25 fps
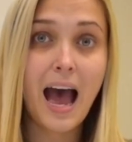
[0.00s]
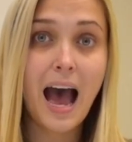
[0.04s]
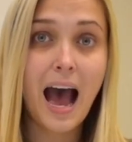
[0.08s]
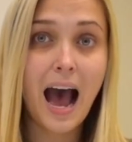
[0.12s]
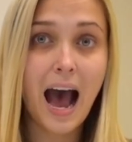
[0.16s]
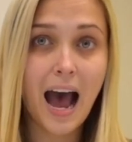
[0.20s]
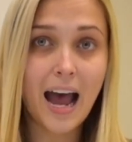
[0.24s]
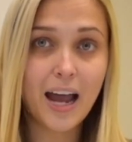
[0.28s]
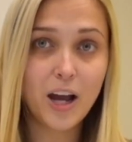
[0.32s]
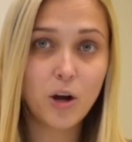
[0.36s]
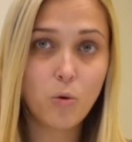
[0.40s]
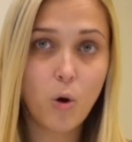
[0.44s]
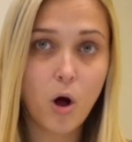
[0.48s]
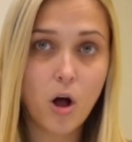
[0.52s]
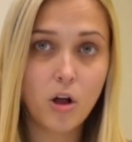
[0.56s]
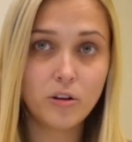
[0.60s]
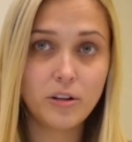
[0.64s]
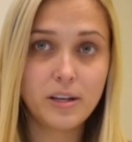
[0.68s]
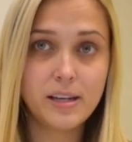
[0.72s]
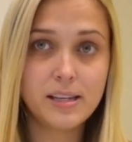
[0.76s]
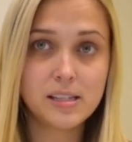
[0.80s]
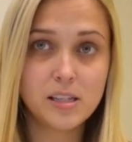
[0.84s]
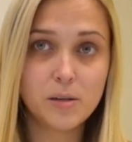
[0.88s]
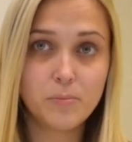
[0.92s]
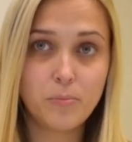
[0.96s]

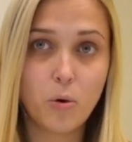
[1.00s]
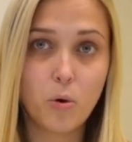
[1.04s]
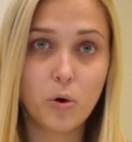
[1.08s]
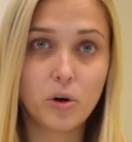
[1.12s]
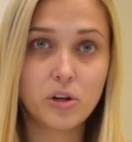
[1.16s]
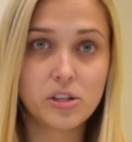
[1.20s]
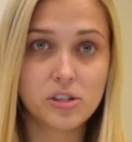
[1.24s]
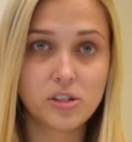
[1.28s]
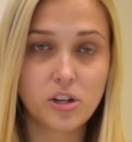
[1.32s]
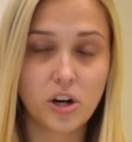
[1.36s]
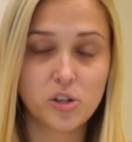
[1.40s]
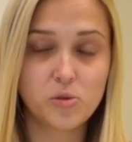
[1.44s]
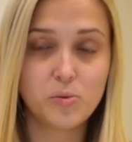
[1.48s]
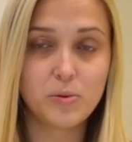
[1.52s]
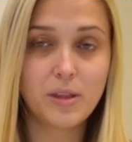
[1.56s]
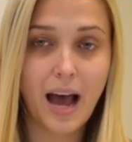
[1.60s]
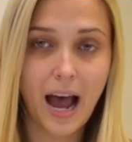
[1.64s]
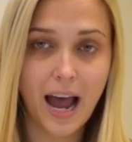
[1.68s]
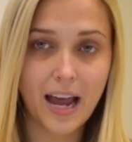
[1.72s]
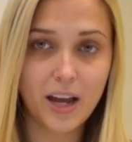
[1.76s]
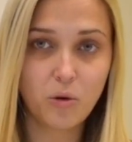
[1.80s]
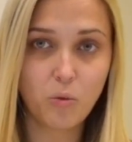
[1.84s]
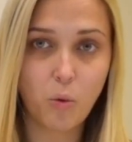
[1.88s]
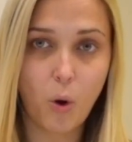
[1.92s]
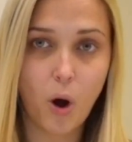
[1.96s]
High-quality support starts with
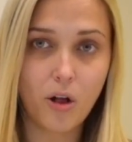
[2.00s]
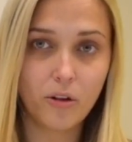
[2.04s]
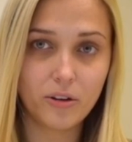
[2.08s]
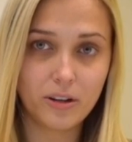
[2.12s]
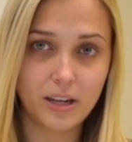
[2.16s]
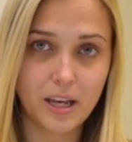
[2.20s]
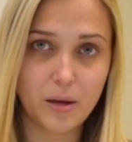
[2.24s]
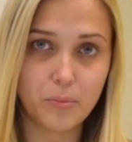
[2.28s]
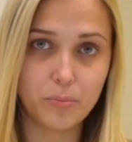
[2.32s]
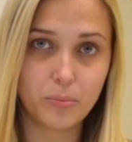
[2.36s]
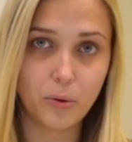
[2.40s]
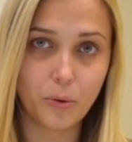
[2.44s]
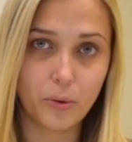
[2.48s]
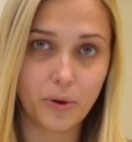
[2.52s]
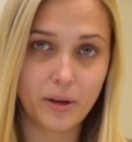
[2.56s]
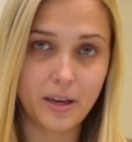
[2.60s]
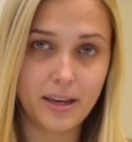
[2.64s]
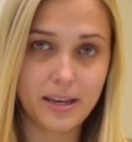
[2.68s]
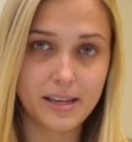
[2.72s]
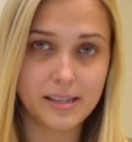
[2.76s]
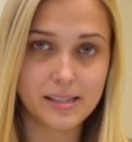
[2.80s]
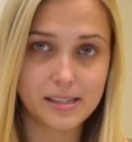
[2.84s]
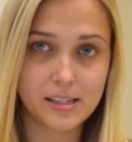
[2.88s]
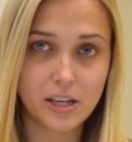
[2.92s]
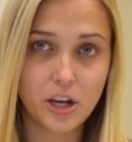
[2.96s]
high-quality
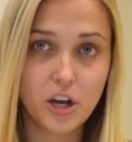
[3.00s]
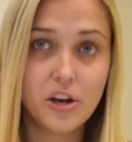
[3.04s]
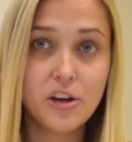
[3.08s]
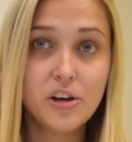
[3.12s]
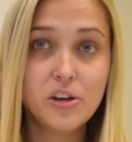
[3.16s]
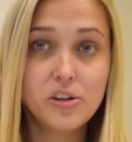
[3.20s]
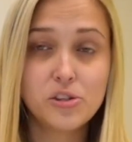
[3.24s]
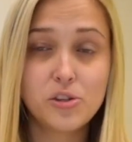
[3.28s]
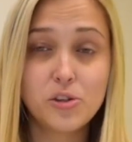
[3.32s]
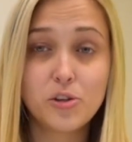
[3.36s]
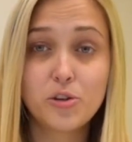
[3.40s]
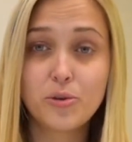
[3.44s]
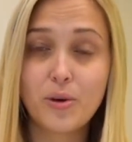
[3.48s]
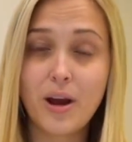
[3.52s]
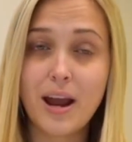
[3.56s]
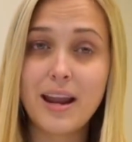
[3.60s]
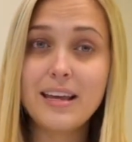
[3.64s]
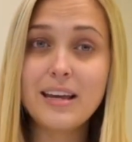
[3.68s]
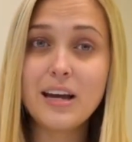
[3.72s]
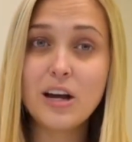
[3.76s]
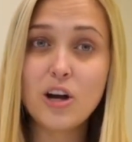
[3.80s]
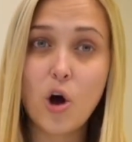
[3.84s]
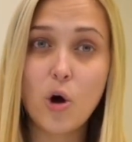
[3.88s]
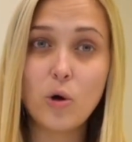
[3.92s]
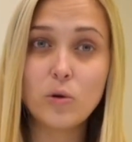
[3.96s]
employees, so
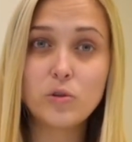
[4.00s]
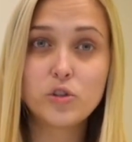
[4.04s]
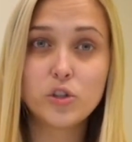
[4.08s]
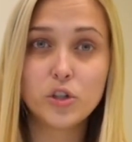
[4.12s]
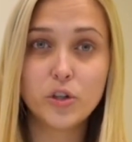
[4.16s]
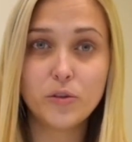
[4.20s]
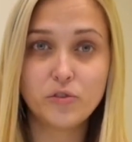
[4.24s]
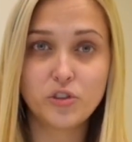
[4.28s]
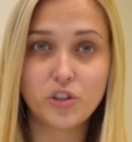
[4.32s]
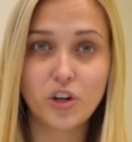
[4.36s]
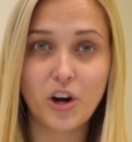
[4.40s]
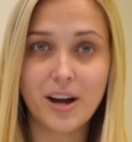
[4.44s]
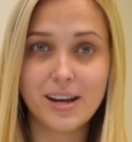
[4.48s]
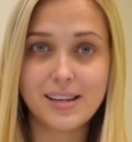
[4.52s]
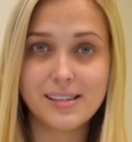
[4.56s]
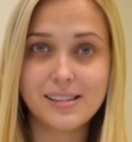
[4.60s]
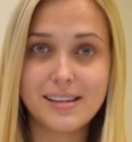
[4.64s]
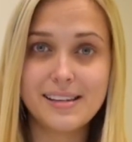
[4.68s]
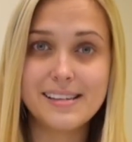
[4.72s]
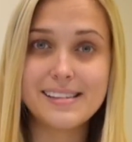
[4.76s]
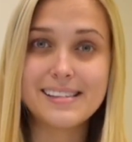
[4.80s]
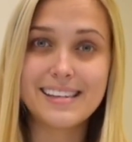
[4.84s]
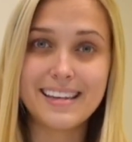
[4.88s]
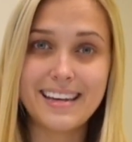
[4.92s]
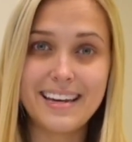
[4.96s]
creating a culture of trust
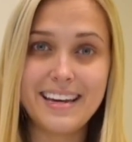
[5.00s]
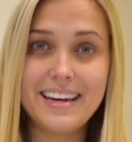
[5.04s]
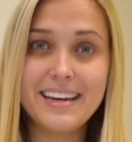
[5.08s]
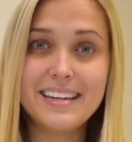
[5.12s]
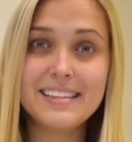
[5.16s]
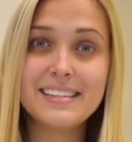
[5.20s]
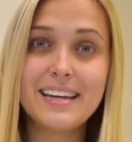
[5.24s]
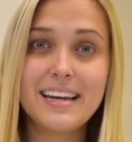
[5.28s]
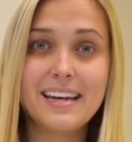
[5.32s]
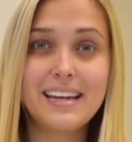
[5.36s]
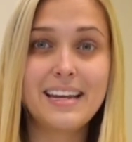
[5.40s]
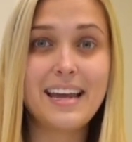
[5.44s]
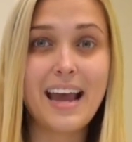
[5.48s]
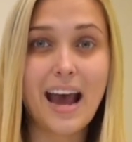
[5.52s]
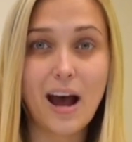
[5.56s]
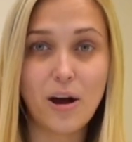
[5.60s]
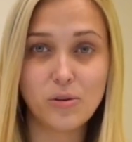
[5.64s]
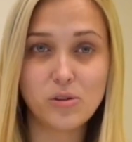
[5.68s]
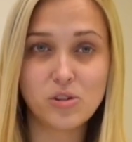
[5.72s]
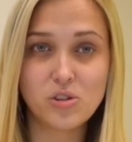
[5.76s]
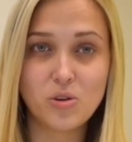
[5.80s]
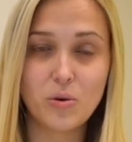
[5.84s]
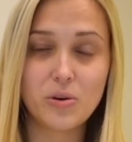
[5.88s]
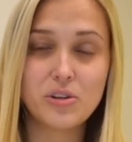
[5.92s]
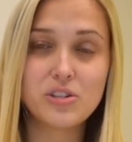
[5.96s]
is key to any
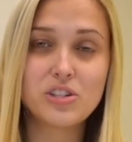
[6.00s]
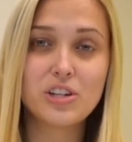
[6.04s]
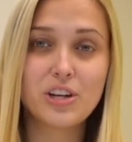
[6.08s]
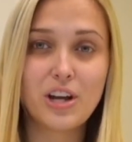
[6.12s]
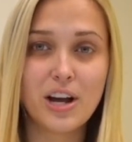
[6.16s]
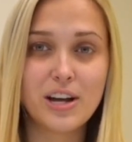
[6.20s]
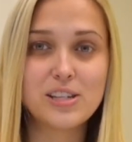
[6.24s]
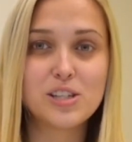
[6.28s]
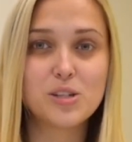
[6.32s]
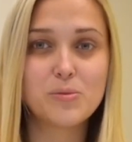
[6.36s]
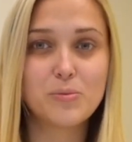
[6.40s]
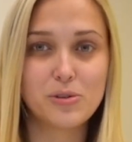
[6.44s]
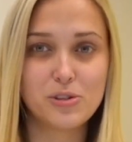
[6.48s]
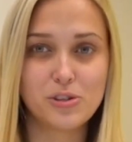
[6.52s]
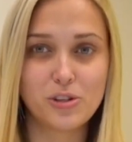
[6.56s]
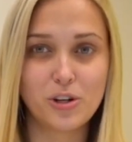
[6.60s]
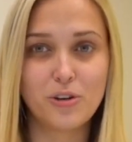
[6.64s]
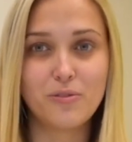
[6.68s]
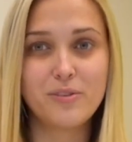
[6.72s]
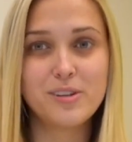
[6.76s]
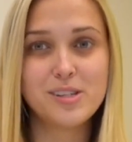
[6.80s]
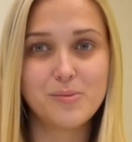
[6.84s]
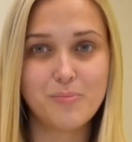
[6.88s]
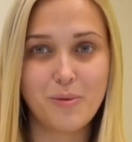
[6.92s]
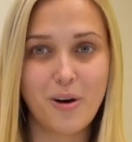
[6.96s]
outsourced customer
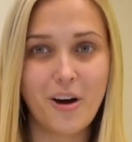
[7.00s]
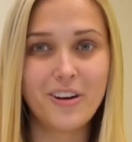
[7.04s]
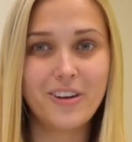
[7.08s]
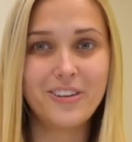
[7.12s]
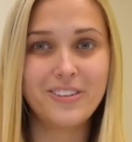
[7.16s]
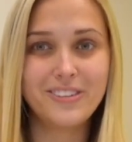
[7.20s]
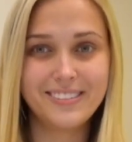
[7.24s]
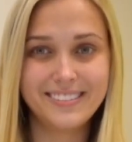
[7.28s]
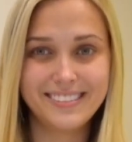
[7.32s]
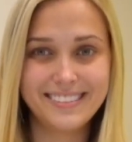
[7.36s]
service model.